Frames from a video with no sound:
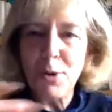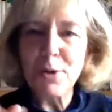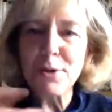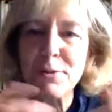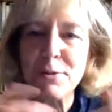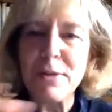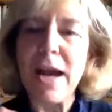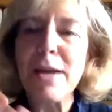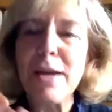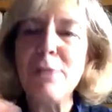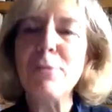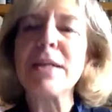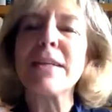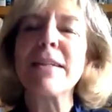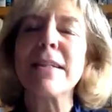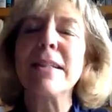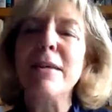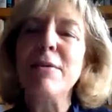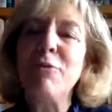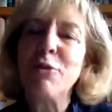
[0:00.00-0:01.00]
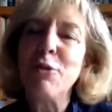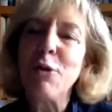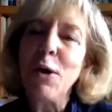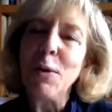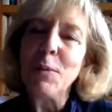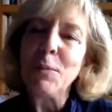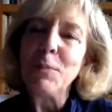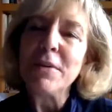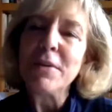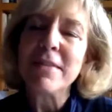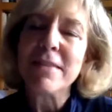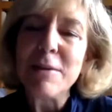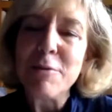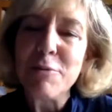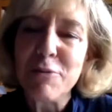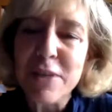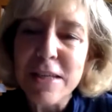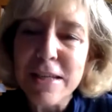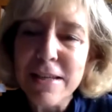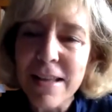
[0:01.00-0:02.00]
more directly from
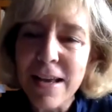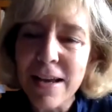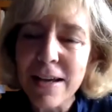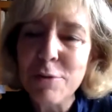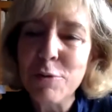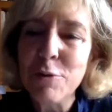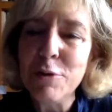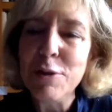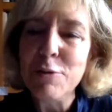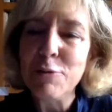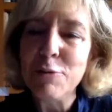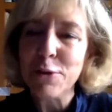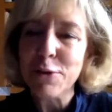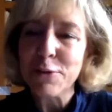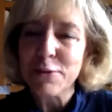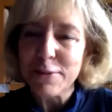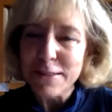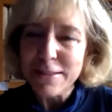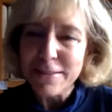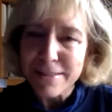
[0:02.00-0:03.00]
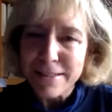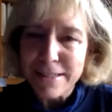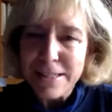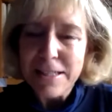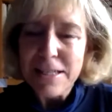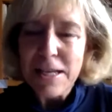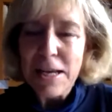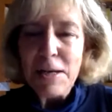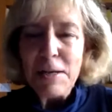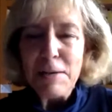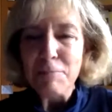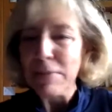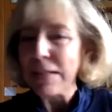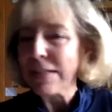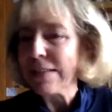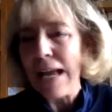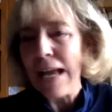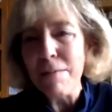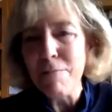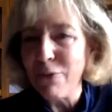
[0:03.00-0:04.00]
Sevilla University,
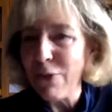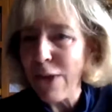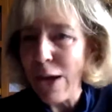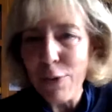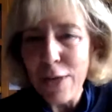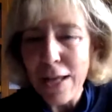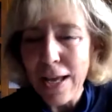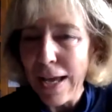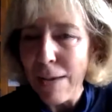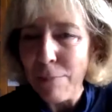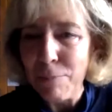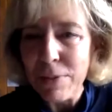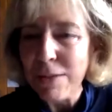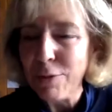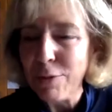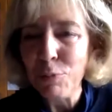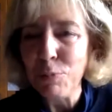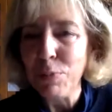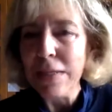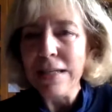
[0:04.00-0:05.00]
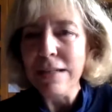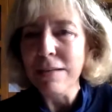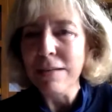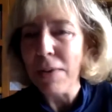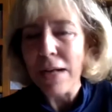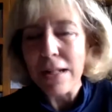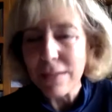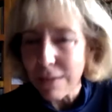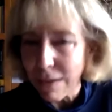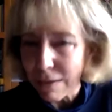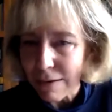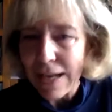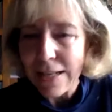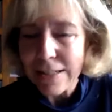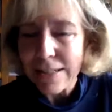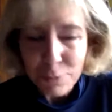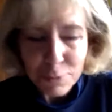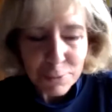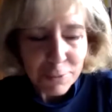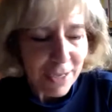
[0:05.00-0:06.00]
but I'm very happy to be in
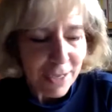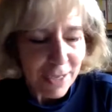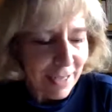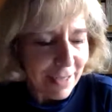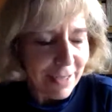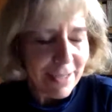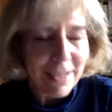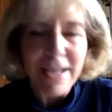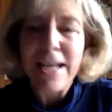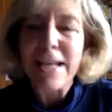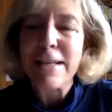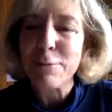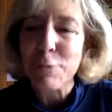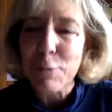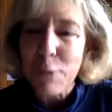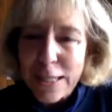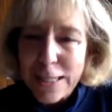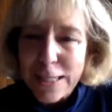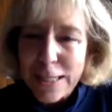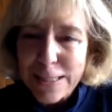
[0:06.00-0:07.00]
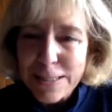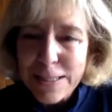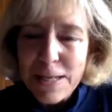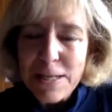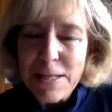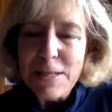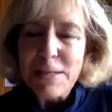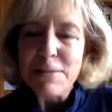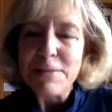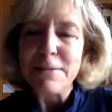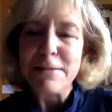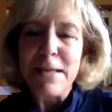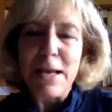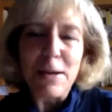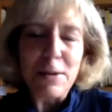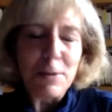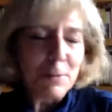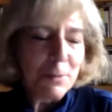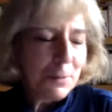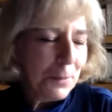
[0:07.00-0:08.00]
Belgrado uh, as well.
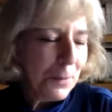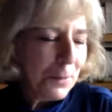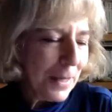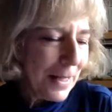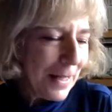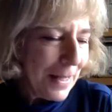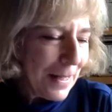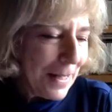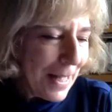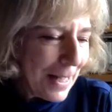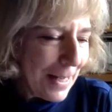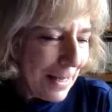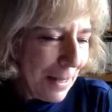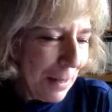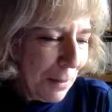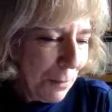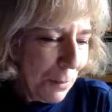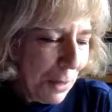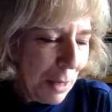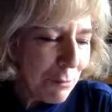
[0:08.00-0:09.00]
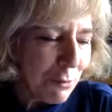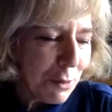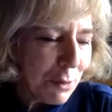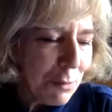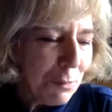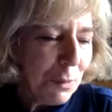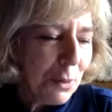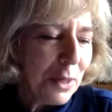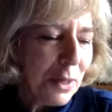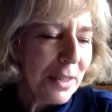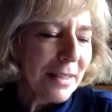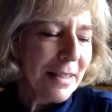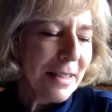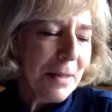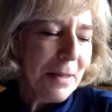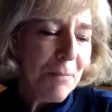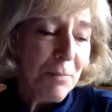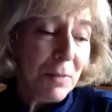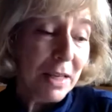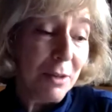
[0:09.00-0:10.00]
So Hello,
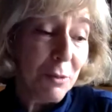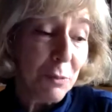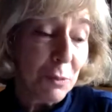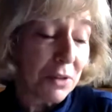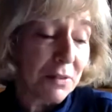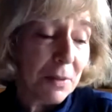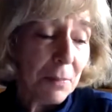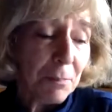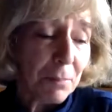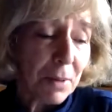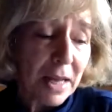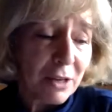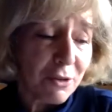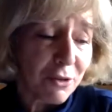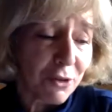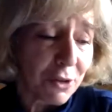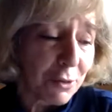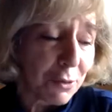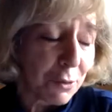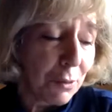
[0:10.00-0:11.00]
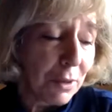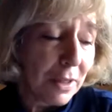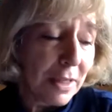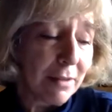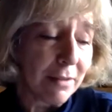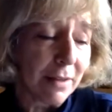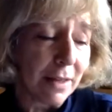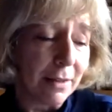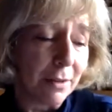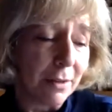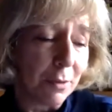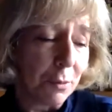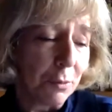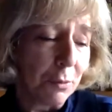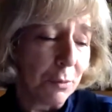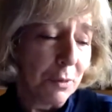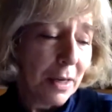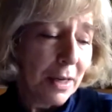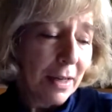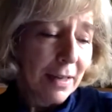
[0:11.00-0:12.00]
everybody. It was a pleasure to listen
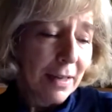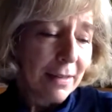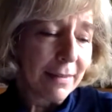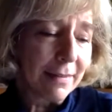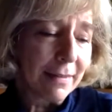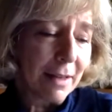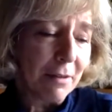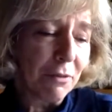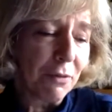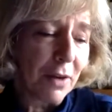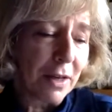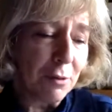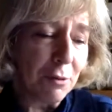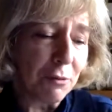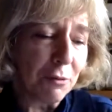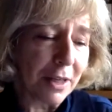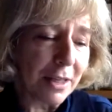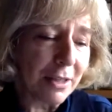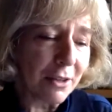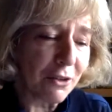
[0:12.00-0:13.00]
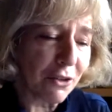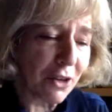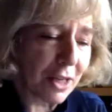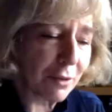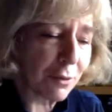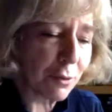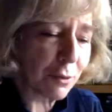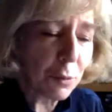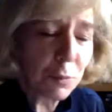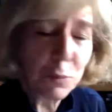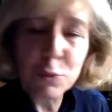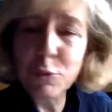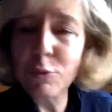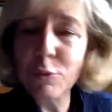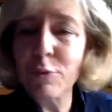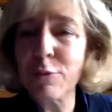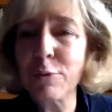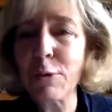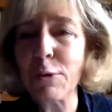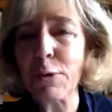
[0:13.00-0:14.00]
to Stefano Francesco
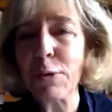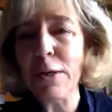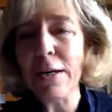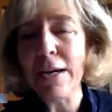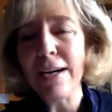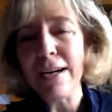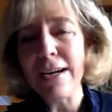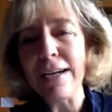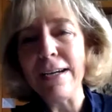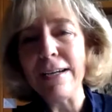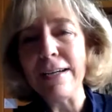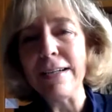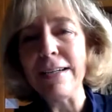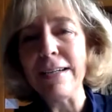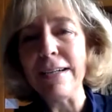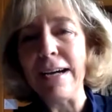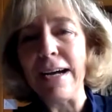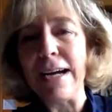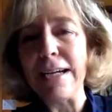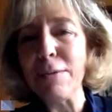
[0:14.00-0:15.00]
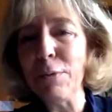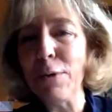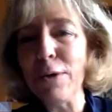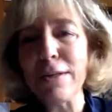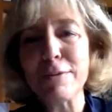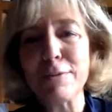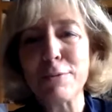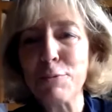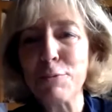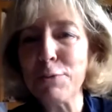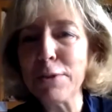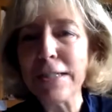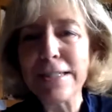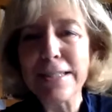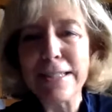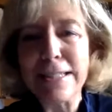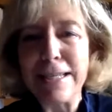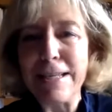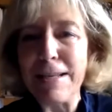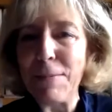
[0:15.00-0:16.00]
Musso. Uh, I was
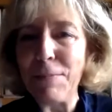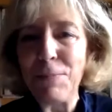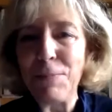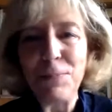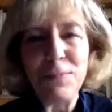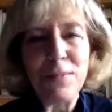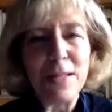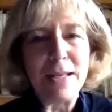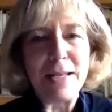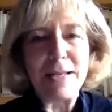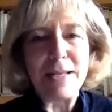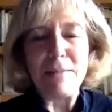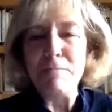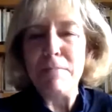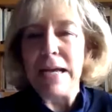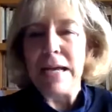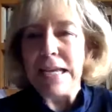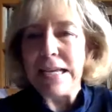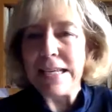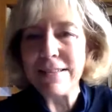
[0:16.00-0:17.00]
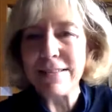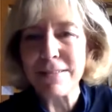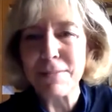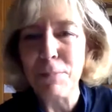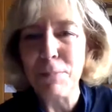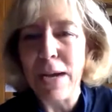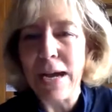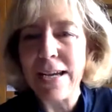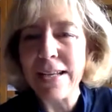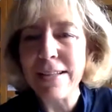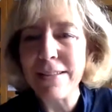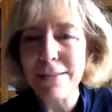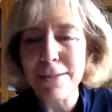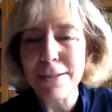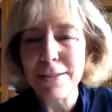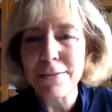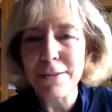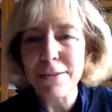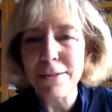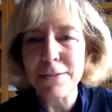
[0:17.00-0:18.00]
really amazed
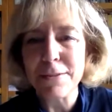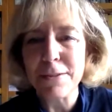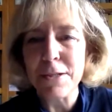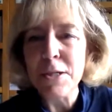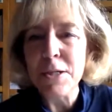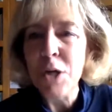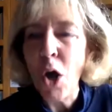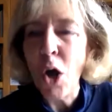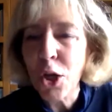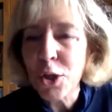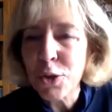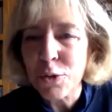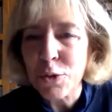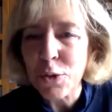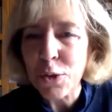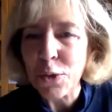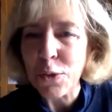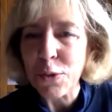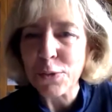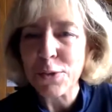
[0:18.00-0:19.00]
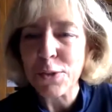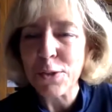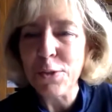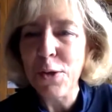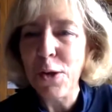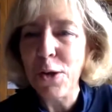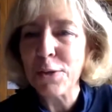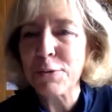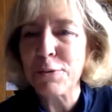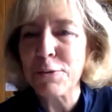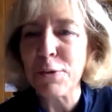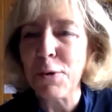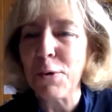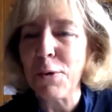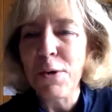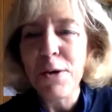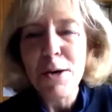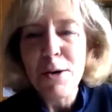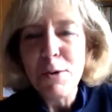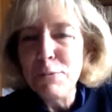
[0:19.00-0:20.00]
by the, the, the Noto, the
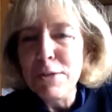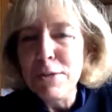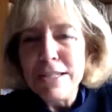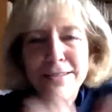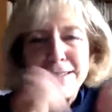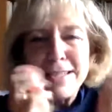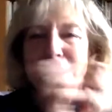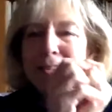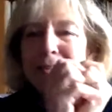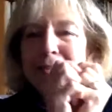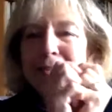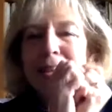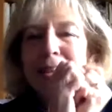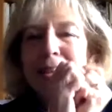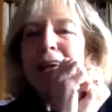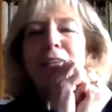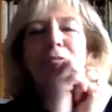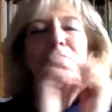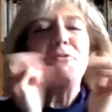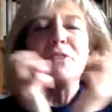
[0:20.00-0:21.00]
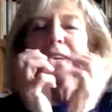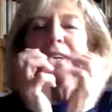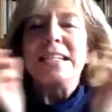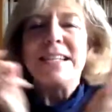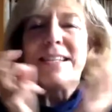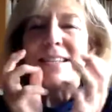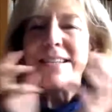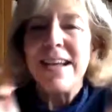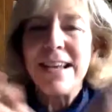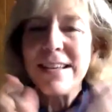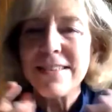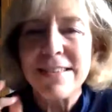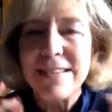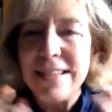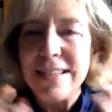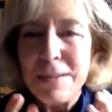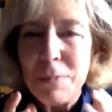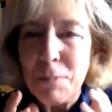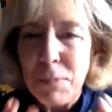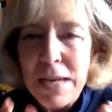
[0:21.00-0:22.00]
Noto, which is a
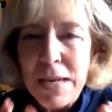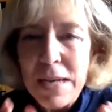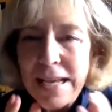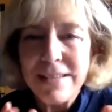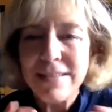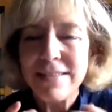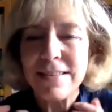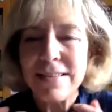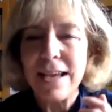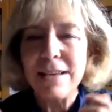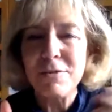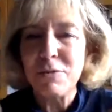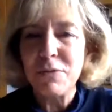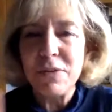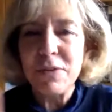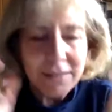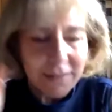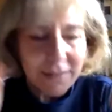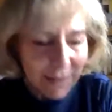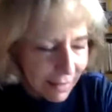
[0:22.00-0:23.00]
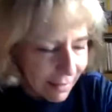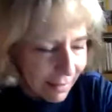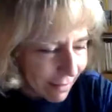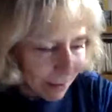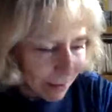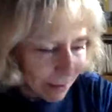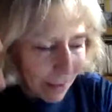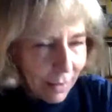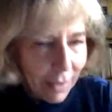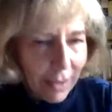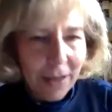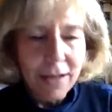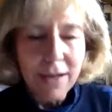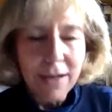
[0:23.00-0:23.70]
fantastic place I visit,